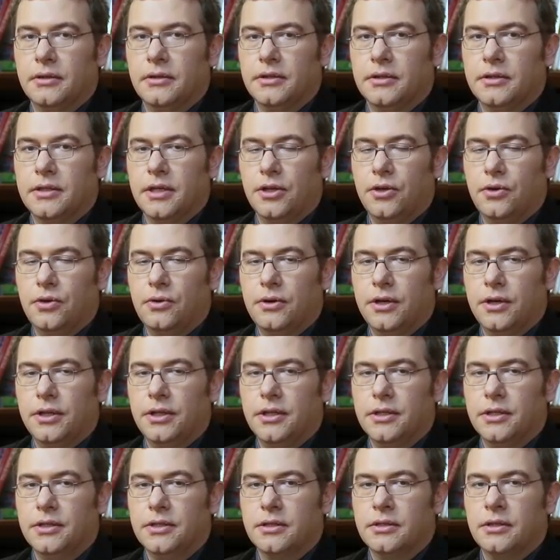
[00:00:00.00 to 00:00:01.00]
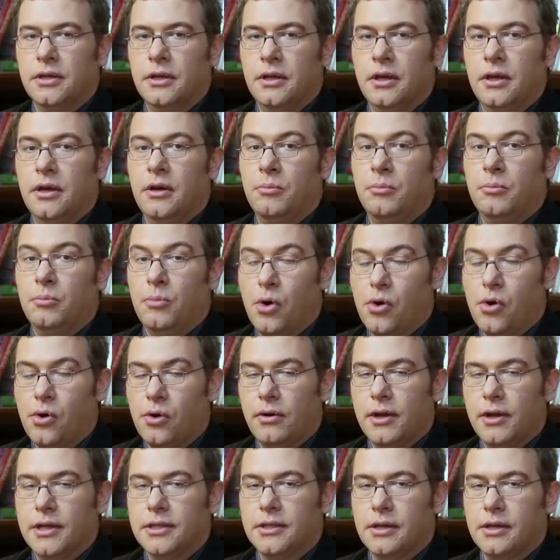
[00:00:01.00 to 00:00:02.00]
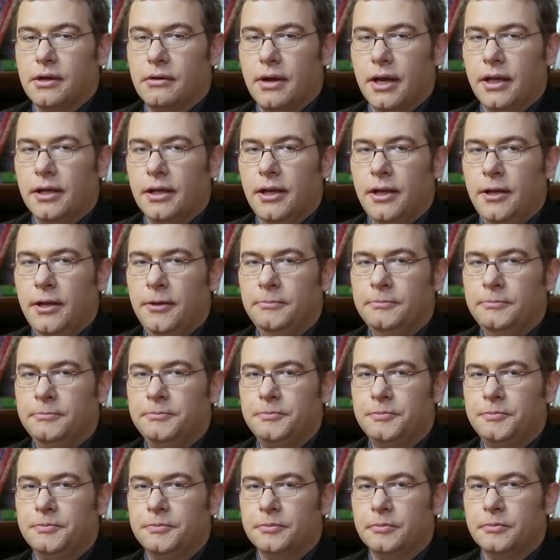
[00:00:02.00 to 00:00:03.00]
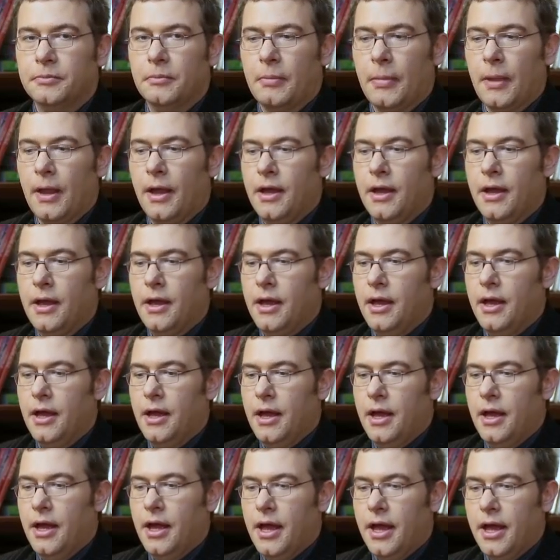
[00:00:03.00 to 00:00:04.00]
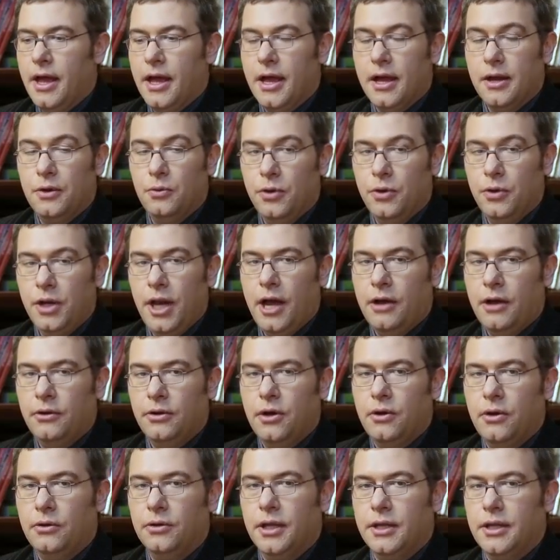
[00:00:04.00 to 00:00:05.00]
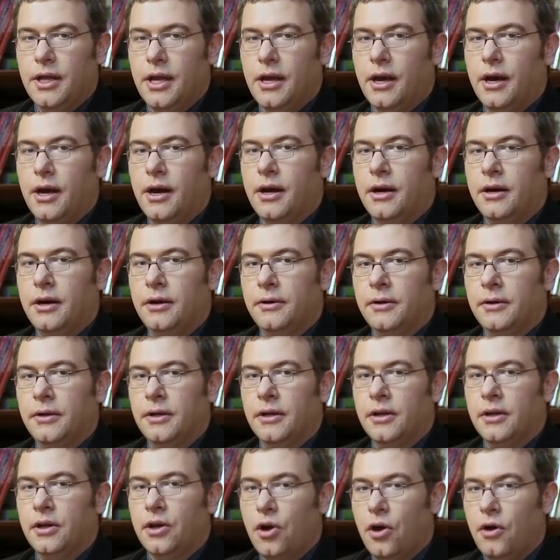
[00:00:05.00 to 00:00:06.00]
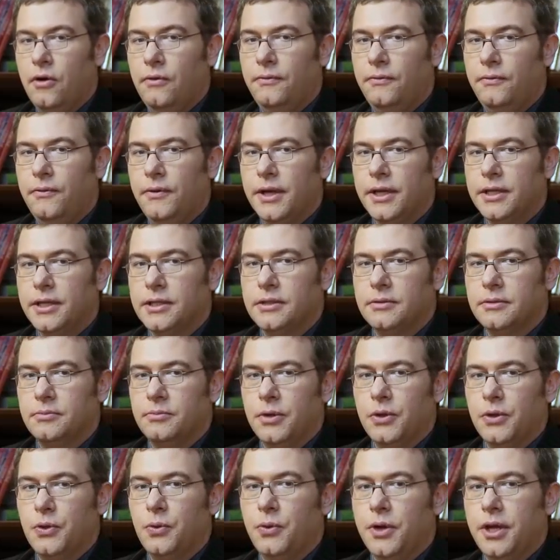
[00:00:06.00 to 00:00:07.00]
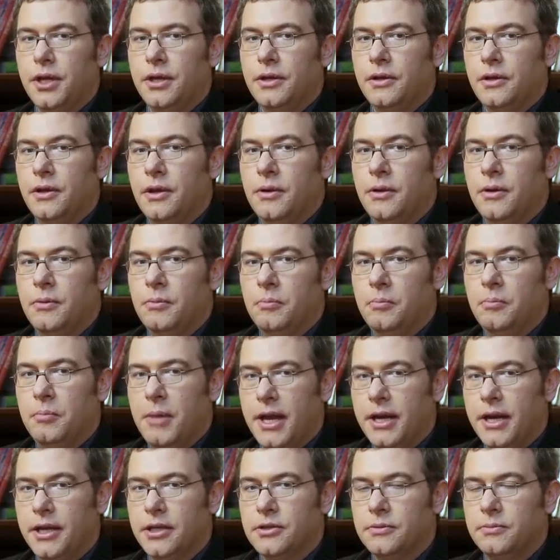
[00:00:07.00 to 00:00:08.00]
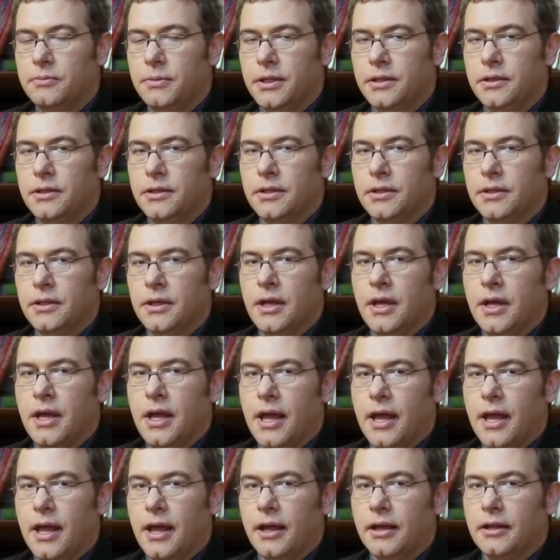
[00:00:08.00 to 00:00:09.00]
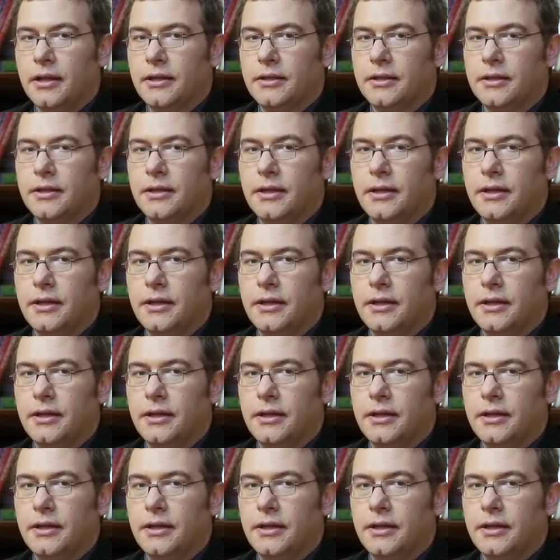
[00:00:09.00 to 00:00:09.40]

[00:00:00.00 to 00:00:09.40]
securities more or less correctly. And we now know that there are conflicts between management and